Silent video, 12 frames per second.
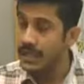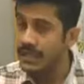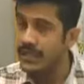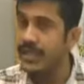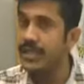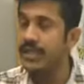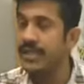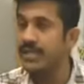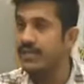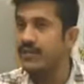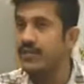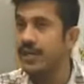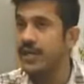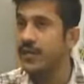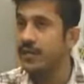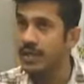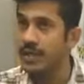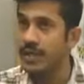Industry, in the case of
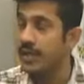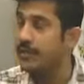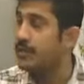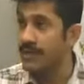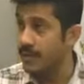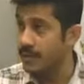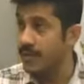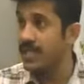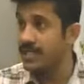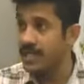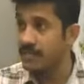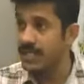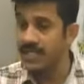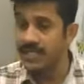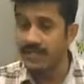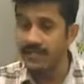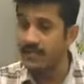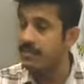there will be a surplus
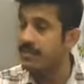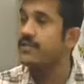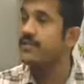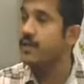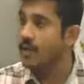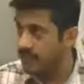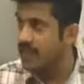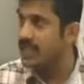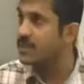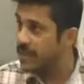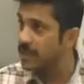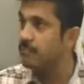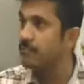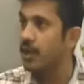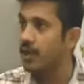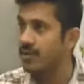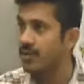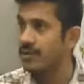of a lot of these many
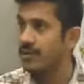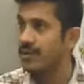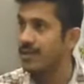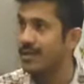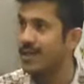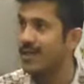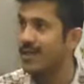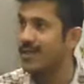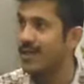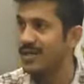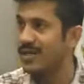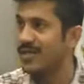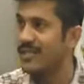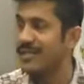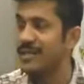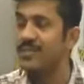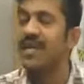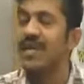employees on the
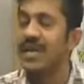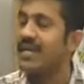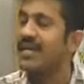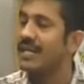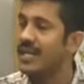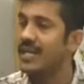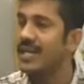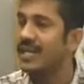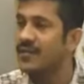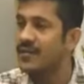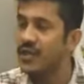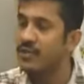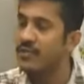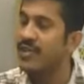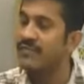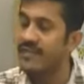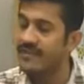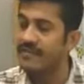system. Mm-hmm. Like earlier, Kingfisher used to
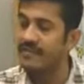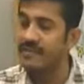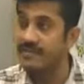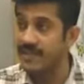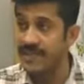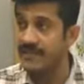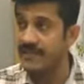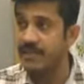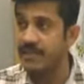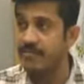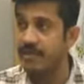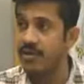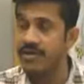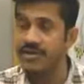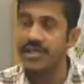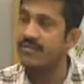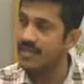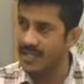have 7,700 employees.
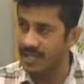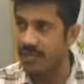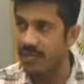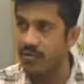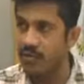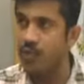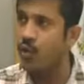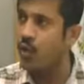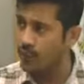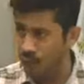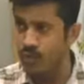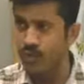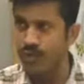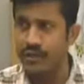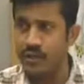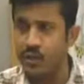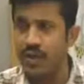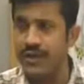Now it has come down to
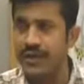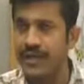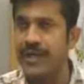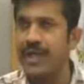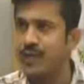4,200.